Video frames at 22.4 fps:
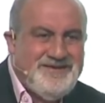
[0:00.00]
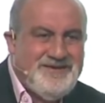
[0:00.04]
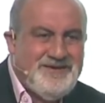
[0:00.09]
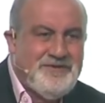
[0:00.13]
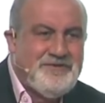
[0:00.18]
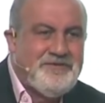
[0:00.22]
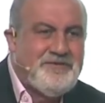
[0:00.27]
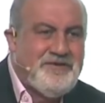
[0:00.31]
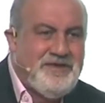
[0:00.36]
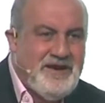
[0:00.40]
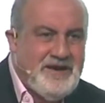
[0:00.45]

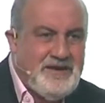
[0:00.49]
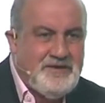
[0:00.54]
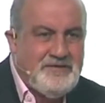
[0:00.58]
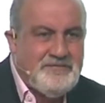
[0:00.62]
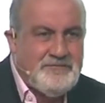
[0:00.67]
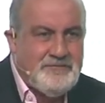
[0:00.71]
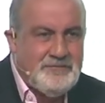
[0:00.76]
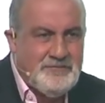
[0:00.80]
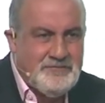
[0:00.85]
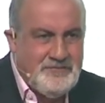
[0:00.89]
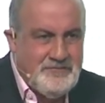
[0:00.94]
Or the
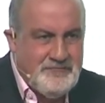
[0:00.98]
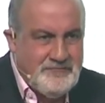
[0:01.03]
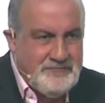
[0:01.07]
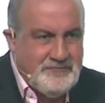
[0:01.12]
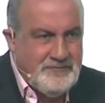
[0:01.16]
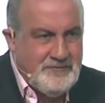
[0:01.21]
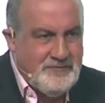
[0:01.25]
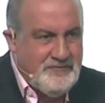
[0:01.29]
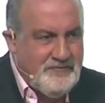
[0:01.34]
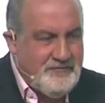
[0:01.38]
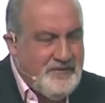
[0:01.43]
negative golden
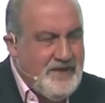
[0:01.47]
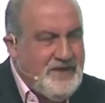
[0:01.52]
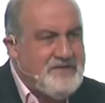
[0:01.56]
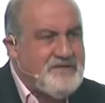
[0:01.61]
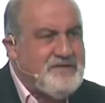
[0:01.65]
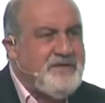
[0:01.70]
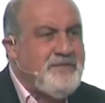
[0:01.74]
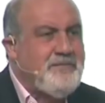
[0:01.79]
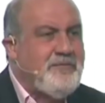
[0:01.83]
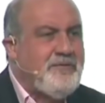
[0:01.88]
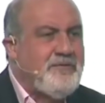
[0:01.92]
rule,
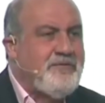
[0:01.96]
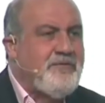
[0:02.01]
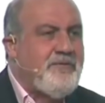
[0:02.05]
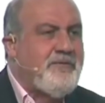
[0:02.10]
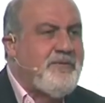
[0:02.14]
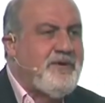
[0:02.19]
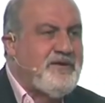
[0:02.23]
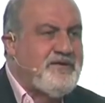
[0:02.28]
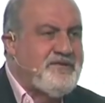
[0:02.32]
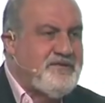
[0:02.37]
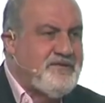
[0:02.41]
vastly more
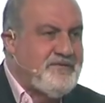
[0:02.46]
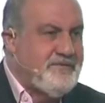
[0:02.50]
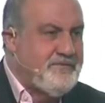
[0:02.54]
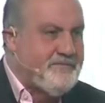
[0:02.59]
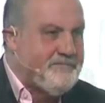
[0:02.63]
robust.